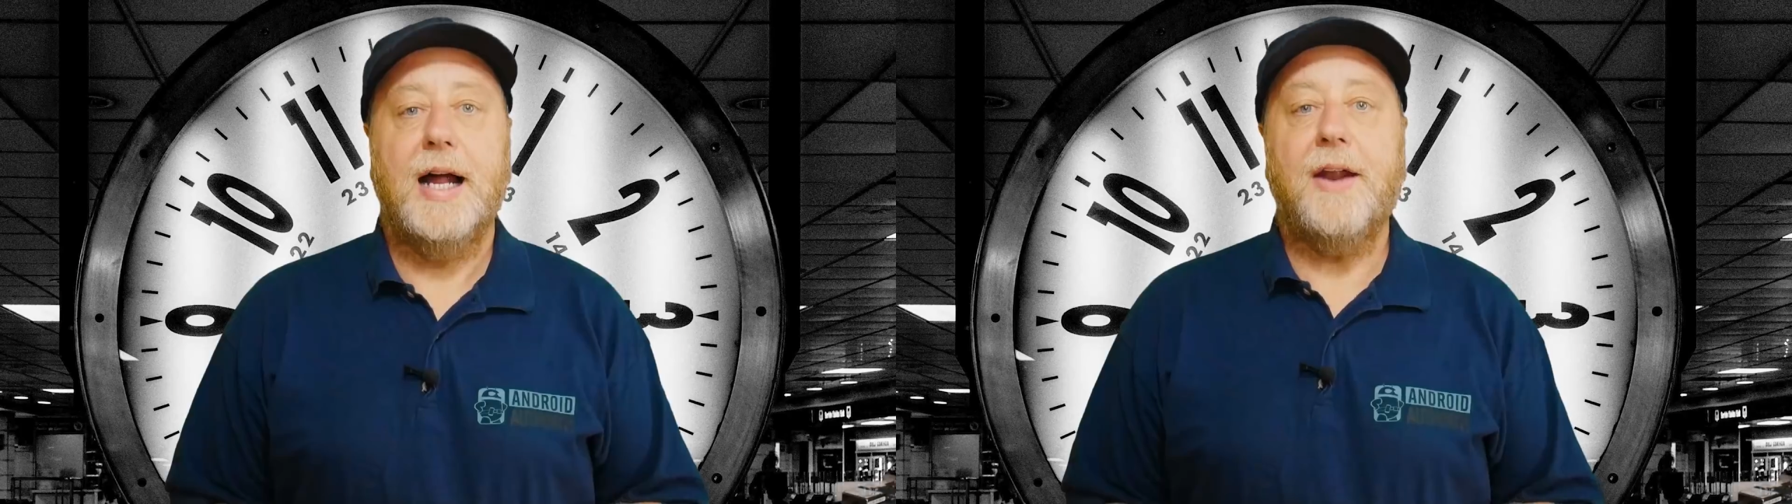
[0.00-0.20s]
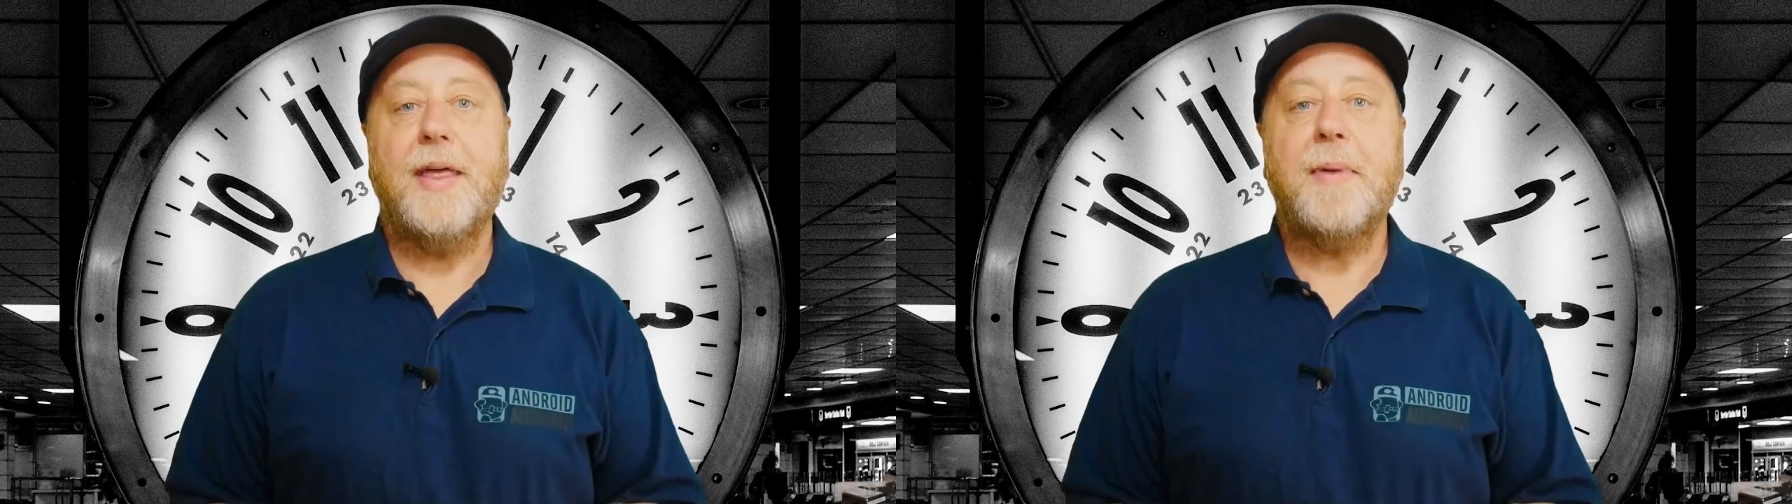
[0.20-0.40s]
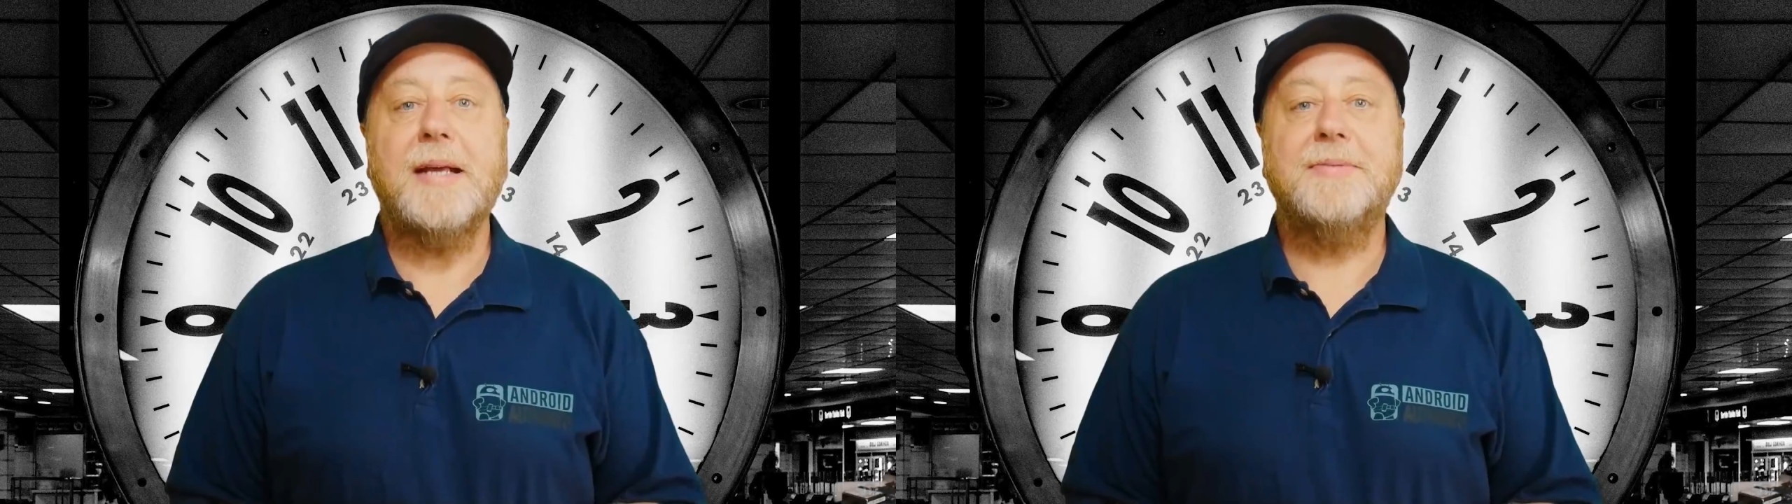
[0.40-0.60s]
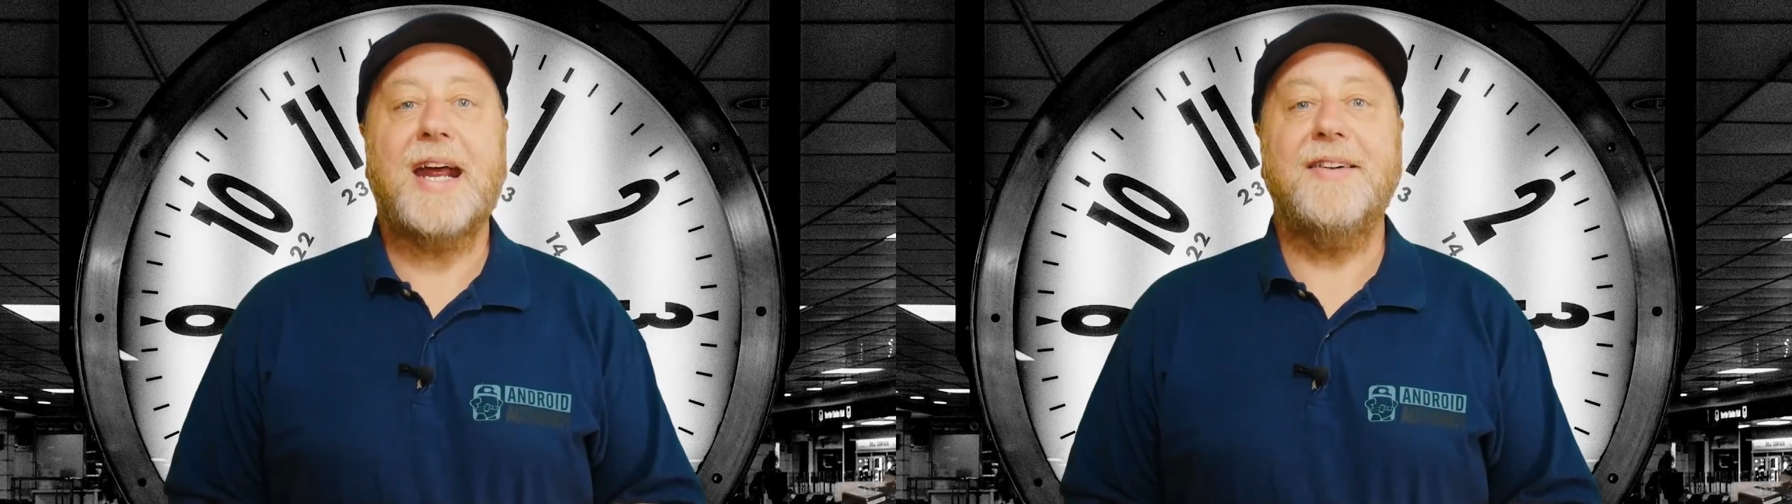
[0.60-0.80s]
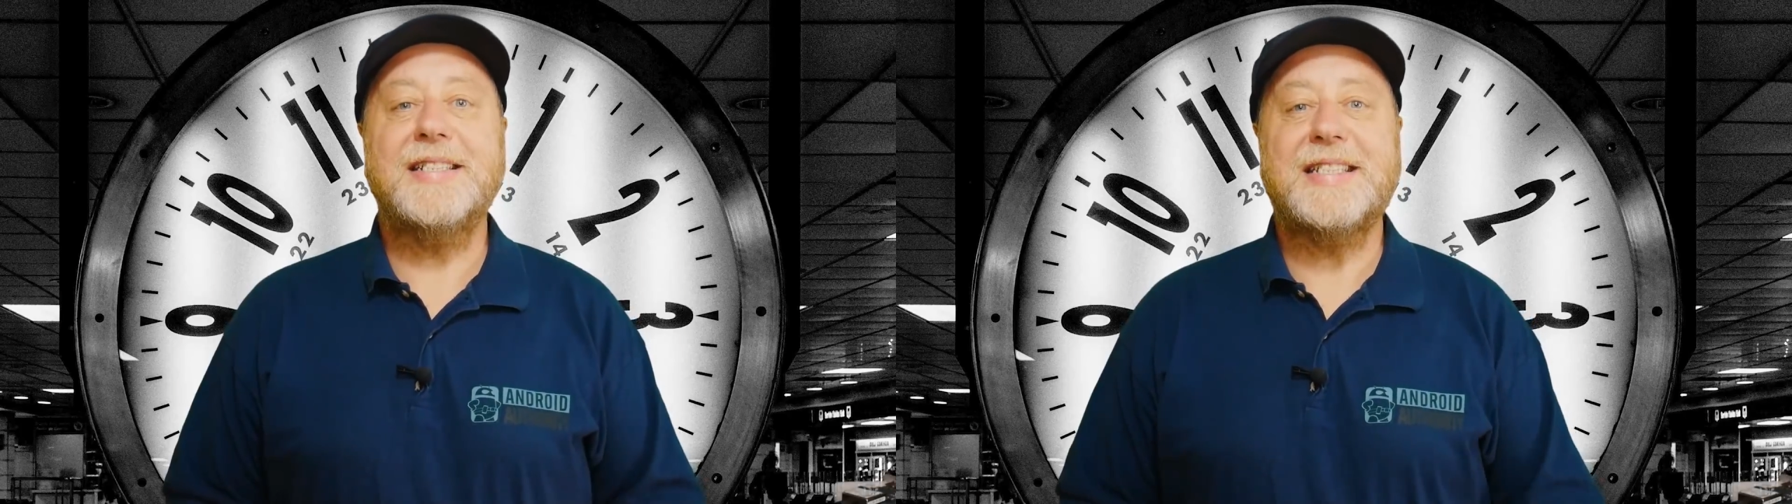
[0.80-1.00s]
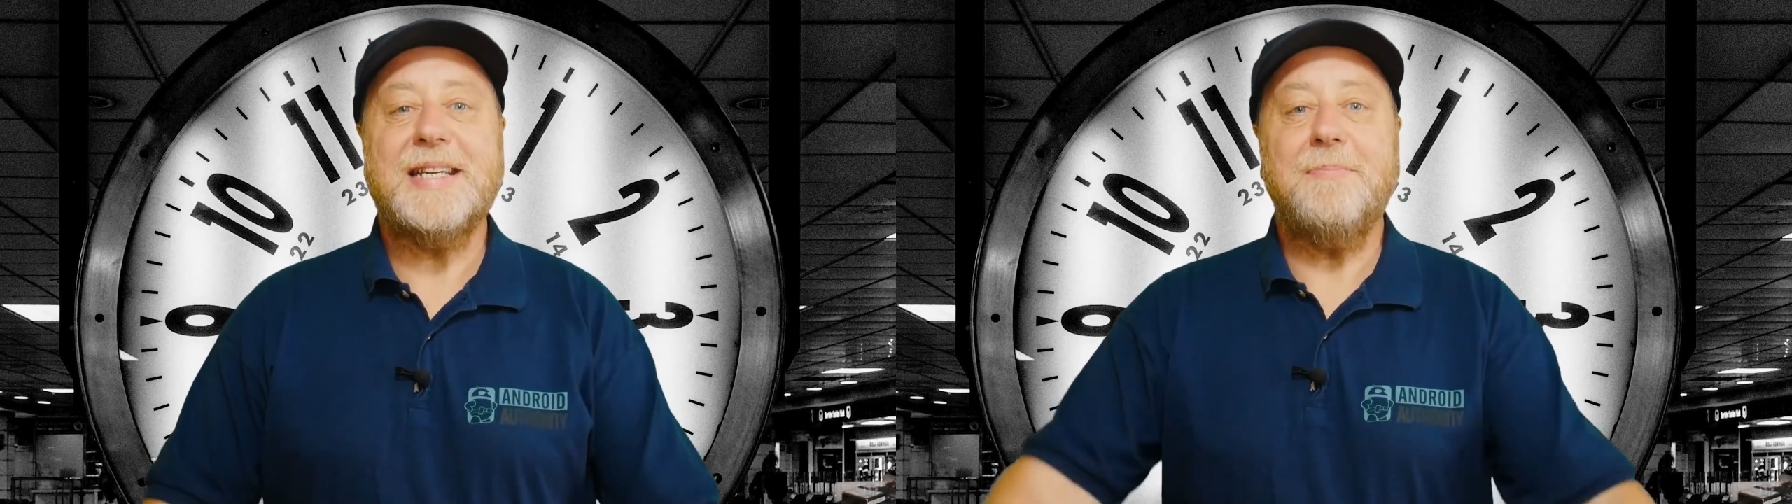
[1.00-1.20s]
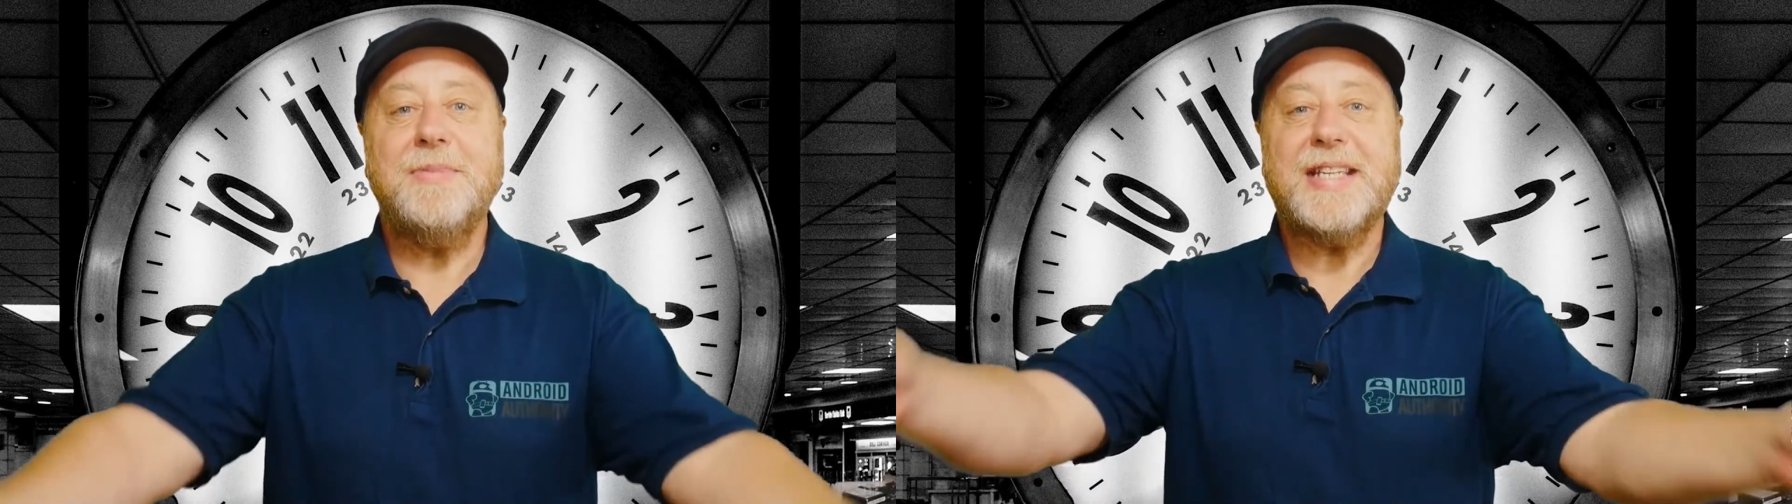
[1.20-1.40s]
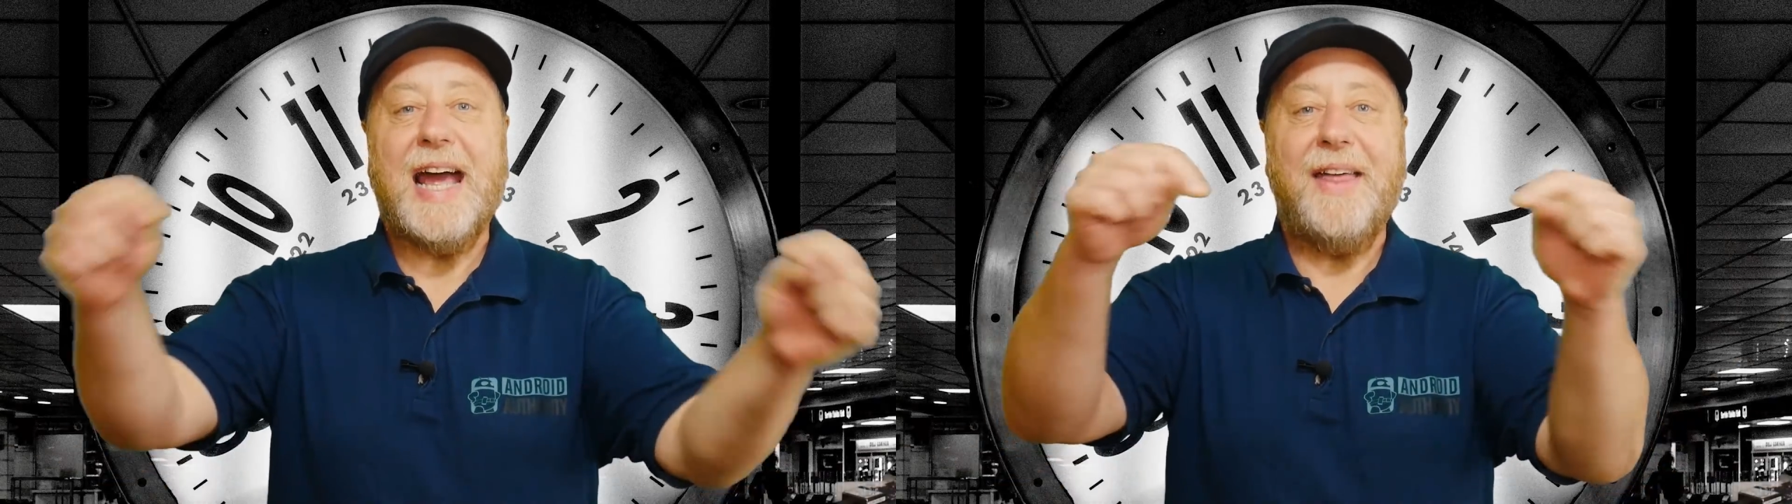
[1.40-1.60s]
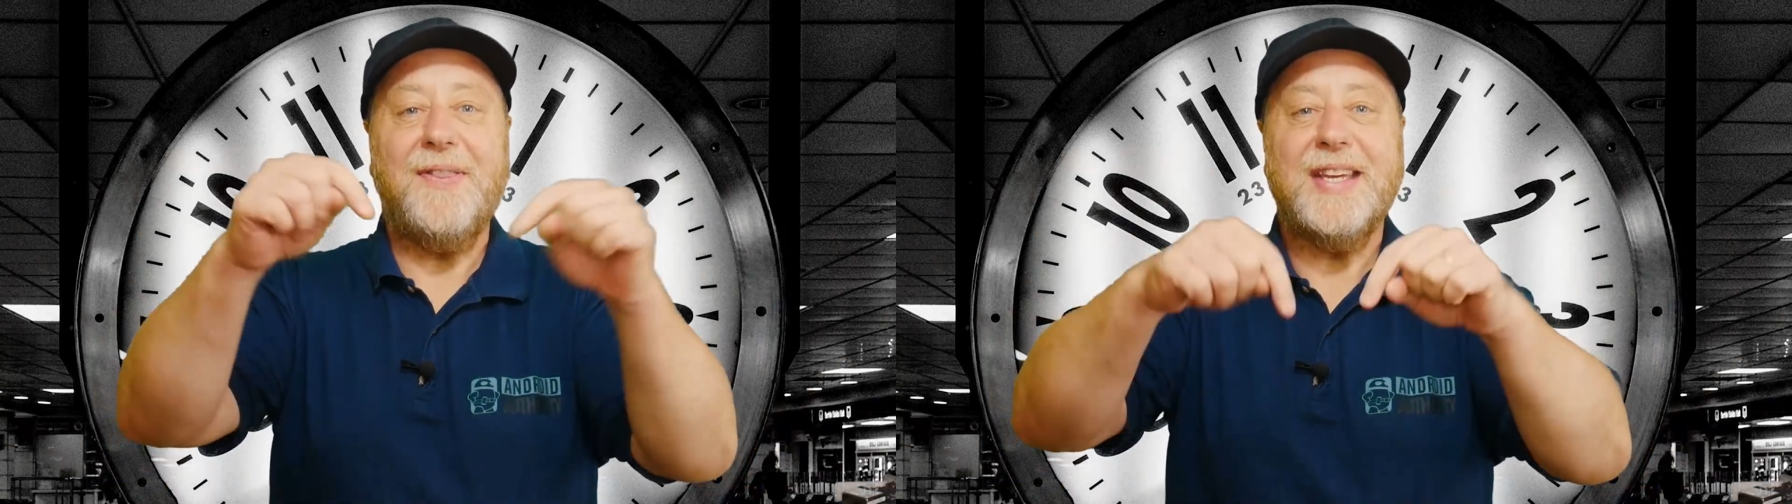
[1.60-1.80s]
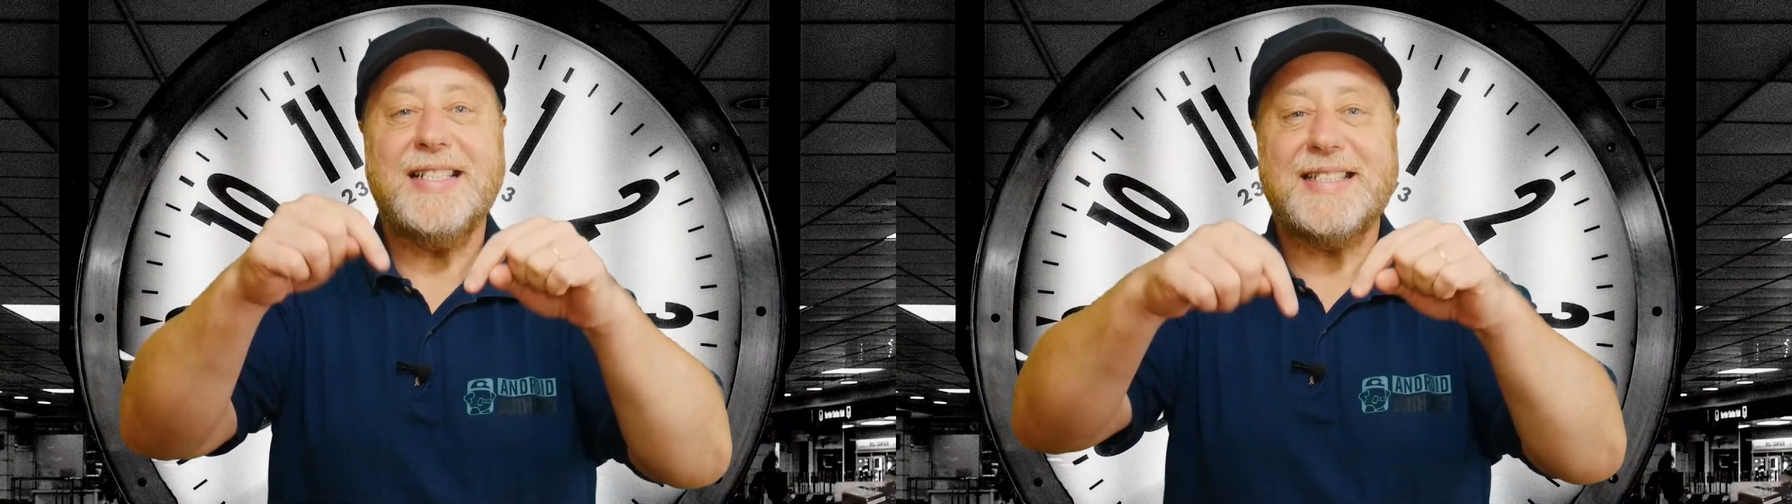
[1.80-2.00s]
Hello there, my name's Gary Sims and
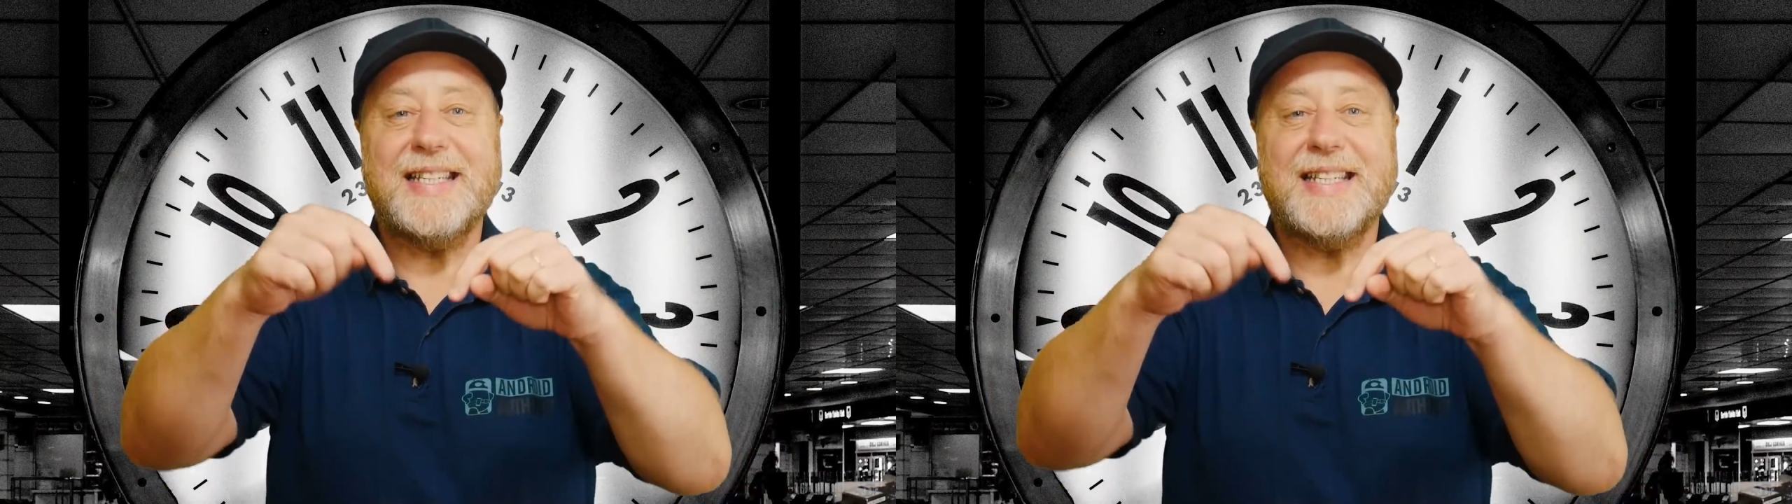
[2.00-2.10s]
this